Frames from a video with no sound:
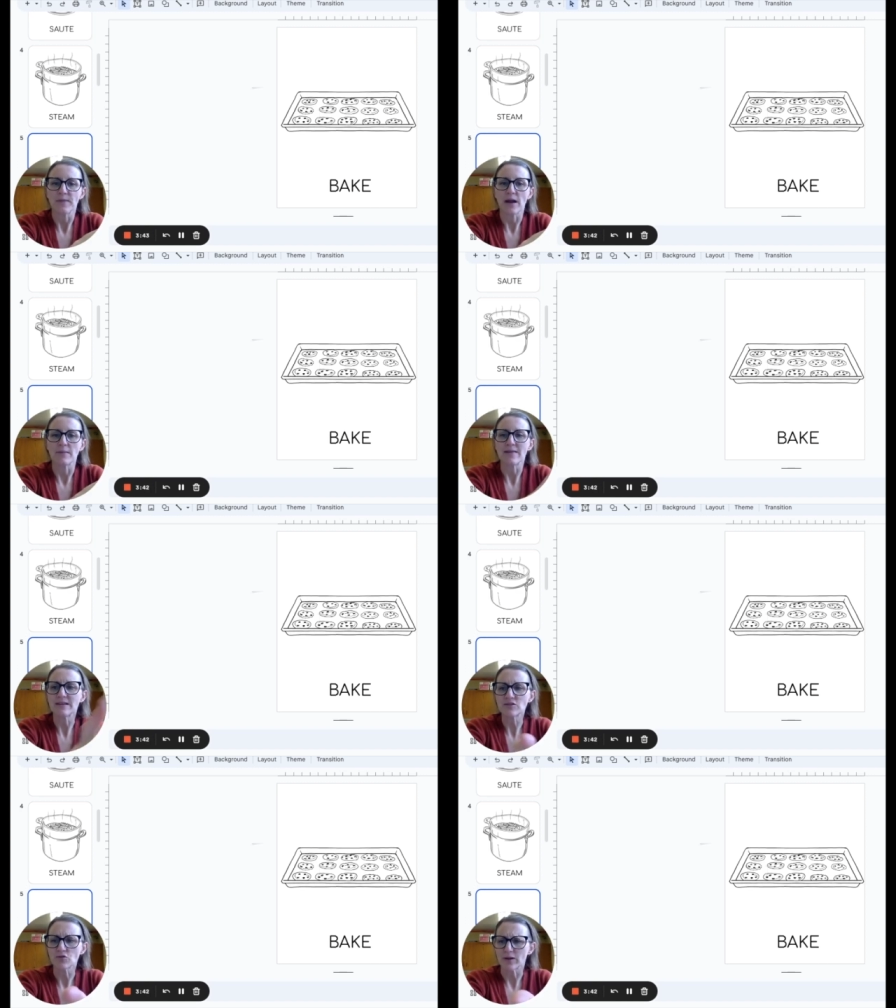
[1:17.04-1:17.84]
Um, and
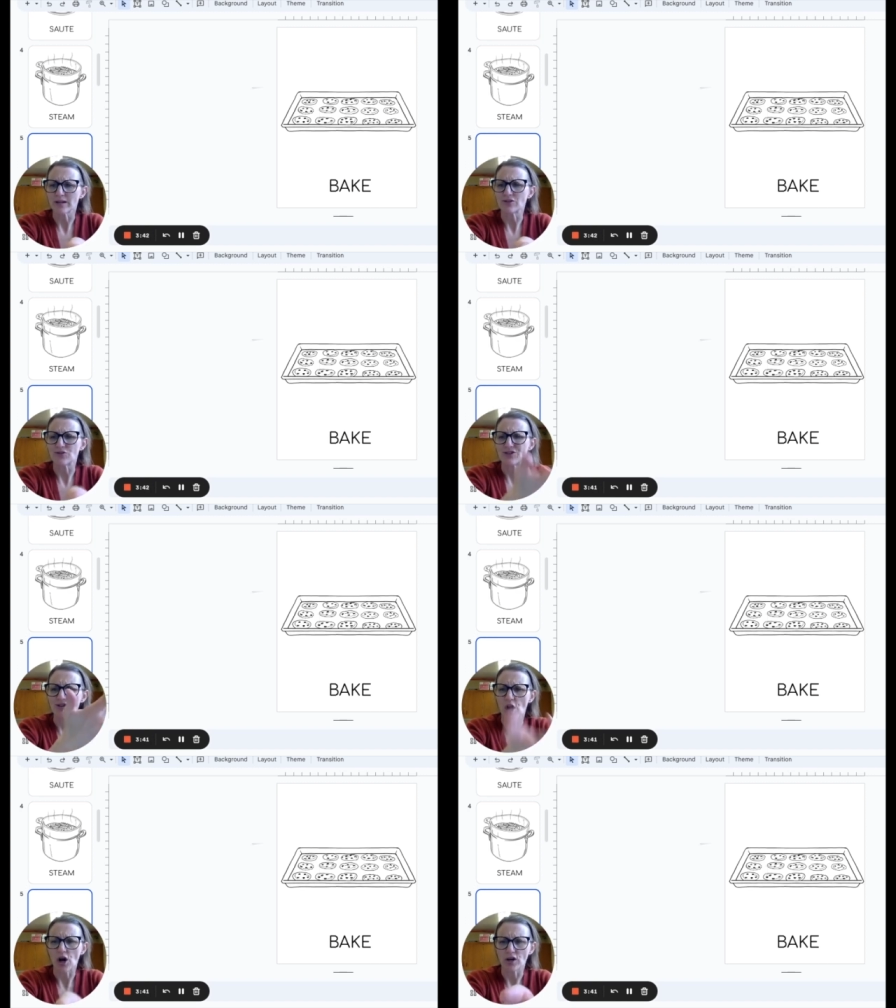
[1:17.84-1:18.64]
these are great because you can
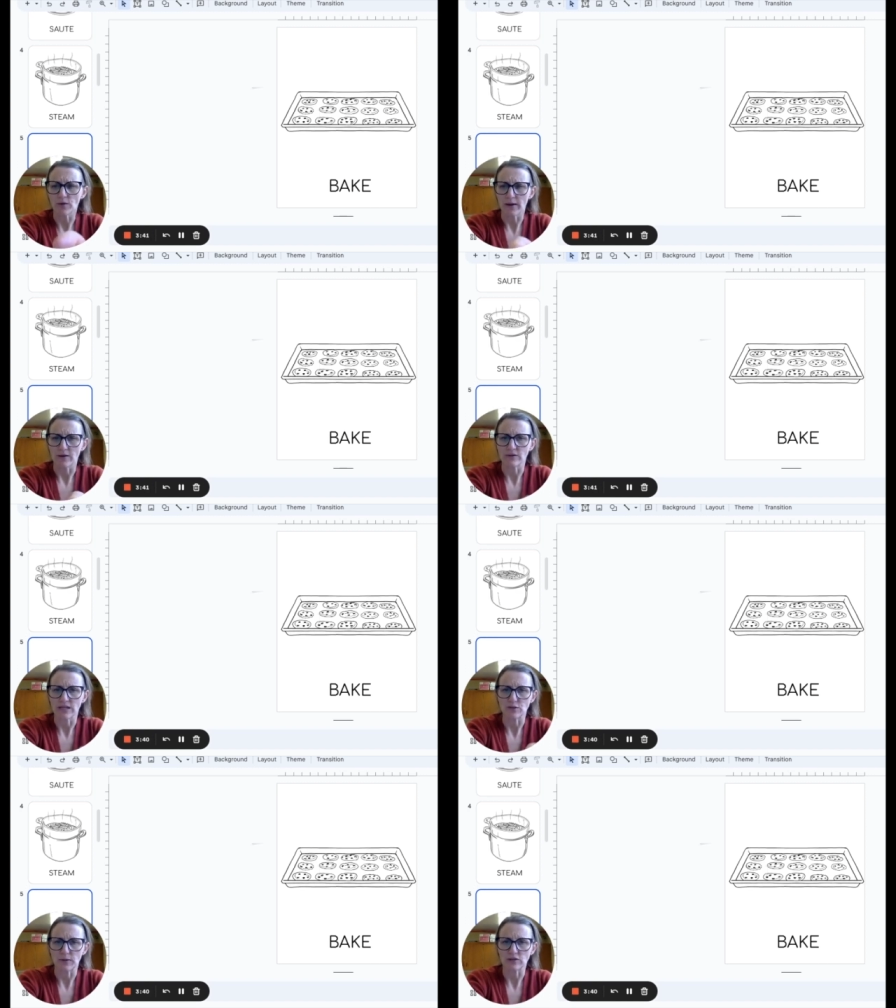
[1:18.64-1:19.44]
talk about
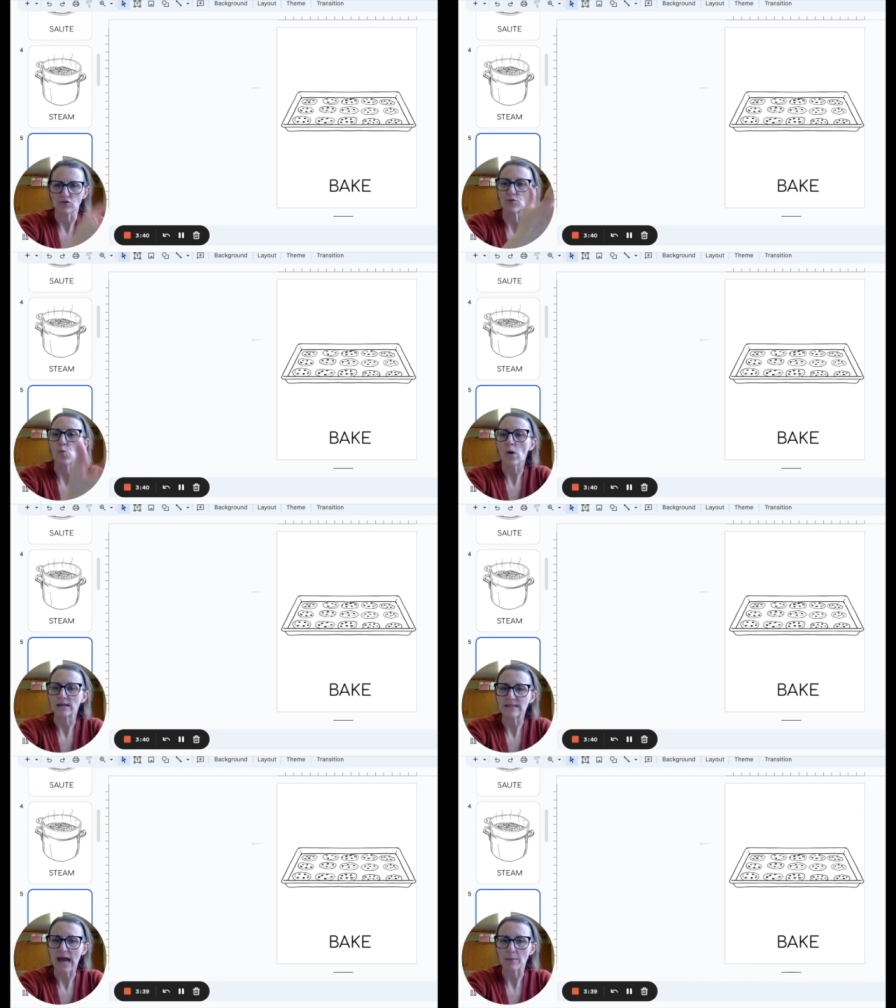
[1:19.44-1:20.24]
each picture and
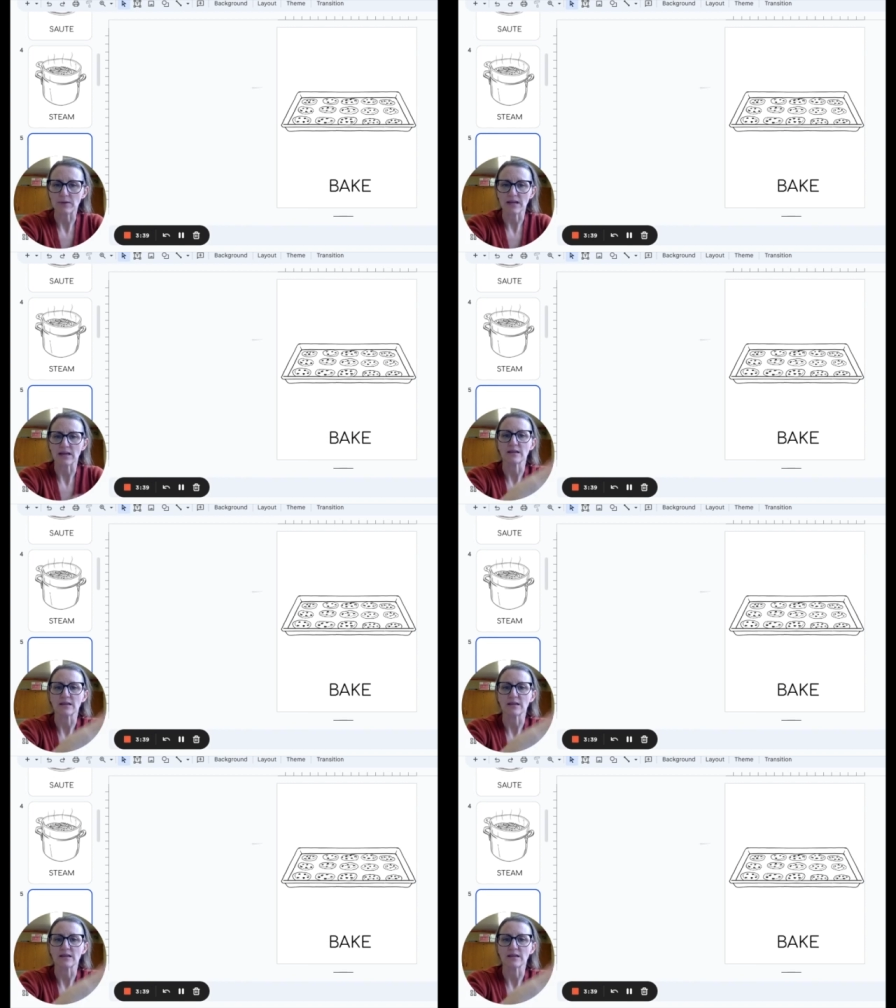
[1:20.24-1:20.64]
what's happening.